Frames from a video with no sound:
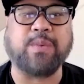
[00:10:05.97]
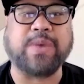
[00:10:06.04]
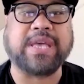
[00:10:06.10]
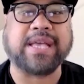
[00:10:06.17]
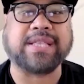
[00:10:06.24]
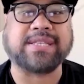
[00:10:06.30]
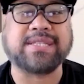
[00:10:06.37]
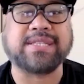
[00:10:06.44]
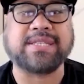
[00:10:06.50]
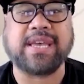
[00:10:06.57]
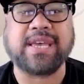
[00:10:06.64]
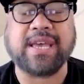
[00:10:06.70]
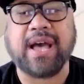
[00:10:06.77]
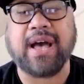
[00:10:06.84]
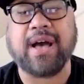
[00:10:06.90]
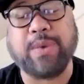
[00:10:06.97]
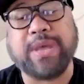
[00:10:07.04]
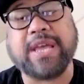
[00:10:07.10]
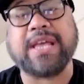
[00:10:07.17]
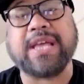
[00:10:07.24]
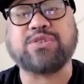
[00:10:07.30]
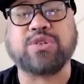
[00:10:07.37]
And we get to see, we
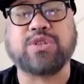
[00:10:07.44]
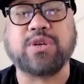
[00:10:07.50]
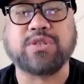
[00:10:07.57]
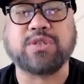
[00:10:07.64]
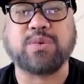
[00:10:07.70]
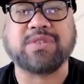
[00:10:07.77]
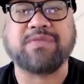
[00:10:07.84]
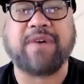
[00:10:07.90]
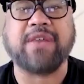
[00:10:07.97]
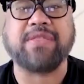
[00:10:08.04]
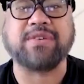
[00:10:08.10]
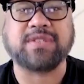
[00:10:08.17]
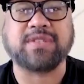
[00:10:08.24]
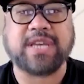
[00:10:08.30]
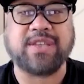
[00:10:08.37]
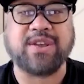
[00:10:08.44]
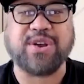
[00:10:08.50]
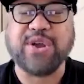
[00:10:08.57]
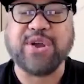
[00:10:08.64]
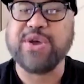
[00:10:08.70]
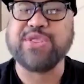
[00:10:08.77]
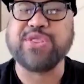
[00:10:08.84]
get introduced to his father,
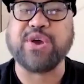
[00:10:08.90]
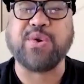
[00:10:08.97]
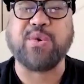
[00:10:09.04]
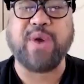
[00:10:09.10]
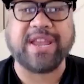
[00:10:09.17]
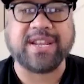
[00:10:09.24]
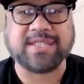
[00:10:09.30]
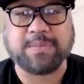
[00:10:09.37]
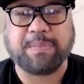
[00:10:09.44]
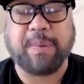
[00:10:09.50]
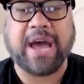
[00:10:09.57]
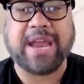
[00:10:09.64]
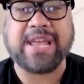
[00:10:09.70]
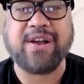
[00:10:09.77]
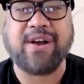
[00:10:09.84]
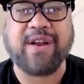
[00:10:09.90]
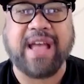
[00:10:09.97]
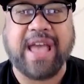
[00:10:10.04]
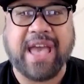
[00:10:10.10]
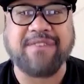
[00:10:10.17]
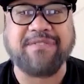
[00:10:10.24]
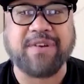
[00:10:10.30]
Senior, the greatest
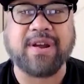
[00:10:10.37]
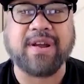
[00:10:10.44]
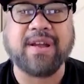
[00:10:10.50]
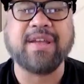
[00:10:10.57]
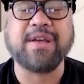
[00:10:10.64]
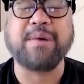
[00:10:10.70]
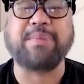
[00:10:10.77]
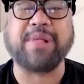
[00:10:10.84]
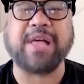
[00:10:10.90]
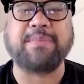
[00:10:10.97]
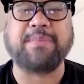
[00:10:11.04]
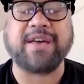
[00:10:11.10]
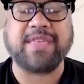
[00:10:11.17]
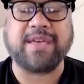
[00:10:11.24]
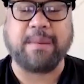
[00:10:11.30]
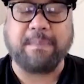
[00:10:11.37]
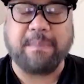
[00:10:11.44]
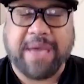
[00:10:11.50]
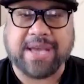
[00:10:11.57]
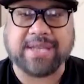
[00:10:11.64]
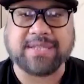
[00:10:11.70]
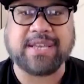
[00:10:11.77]
bodyguard ever, played by the
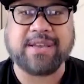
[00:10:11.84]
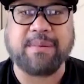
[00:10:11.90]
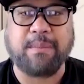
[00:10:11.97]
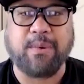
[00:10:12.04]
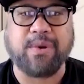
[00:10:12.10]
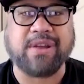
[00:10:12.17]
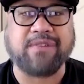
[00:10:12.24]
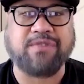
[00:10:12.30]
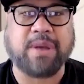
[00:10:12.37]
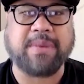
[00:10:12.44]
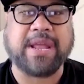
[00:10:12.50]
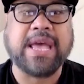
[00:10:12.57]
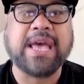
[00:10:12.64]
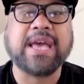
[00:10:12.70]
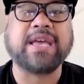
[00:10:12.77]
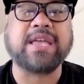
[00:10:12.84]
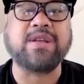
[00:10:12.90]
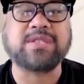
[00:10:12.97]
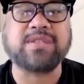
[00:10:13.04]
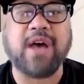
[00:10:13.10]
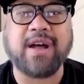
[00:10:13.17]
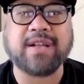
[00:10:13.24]
amazing Morgan Freeman. Can
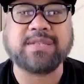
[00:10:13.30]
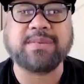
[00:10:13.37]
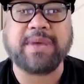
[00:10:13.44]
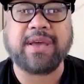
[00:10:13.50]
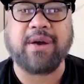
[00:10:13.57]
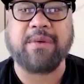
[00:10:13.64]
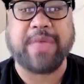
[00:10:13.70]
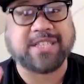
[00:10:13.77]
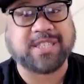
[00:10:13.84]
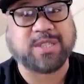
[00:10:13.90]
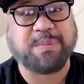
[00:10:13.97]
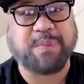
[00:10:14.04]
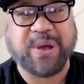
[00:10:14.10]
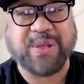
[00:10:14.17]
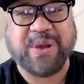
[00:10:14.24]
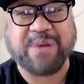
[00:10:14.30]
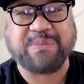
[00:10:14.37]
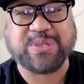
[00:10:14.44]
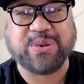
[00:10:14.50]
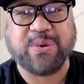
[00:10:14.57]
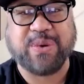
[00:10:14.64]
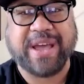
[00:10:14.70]
you talk to me? Oh, that's a spoiler, I'm
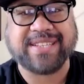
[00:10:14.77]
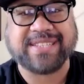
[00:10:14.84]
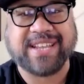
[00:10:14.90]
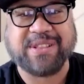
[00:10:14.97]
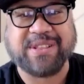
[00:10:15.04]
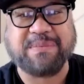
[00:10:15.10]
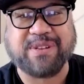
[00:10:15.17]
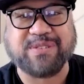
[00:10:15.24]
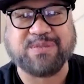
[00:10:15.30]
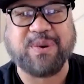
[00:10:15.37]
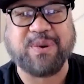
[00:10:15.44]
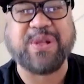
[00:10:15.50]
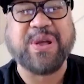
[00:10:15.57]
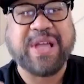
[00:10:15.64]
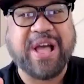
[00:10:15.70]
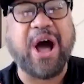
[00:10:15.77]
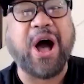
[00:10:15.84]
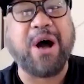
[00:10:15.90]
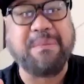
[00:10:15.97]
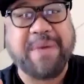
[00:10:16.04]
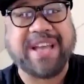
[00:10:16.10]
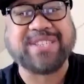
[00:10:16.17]
sure, right? Is that a little bit of a spoiler?
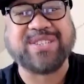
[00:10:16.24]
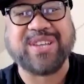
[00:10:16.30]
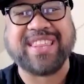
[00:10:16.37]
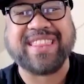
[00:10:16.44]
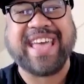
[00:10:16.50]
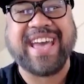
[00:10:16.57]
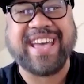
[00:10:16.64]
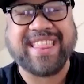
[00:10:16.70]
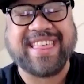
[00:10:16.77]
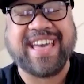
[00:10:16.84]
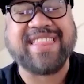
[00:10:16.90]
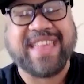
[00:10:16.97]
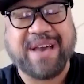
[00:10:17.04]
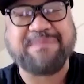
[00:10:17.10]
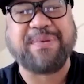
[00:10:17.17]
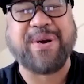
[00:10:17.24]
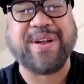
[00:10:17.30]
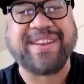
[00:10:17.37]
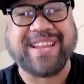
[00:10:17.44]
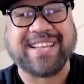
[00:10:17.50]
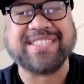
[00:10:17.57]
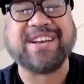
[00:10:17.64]
I'll make sure that that
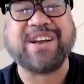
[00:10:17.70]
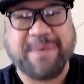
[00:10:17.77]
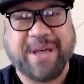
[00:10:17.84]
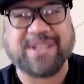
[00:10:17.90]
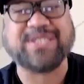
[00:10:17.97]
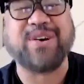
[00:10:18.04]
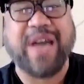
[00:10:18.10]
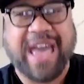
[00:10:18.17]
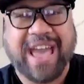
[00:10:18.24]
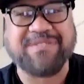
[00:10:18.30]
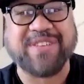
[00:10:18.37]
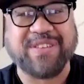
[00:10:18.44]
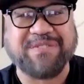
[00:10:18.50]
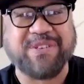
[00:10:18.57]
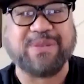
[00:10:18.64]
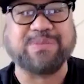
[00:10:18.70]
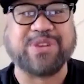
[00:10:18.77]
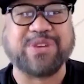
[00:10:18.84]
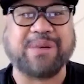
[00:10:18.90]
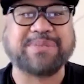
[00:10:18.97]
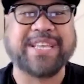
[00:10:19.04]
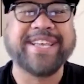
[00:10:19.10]
part doesn't come out until after the film
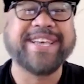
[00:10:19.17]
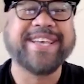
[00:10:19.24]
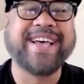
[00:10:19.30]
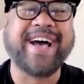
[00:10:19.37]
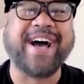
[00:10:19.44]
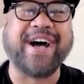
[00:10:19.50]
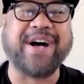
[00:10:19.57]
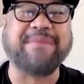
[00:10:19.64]
drops. Yeah.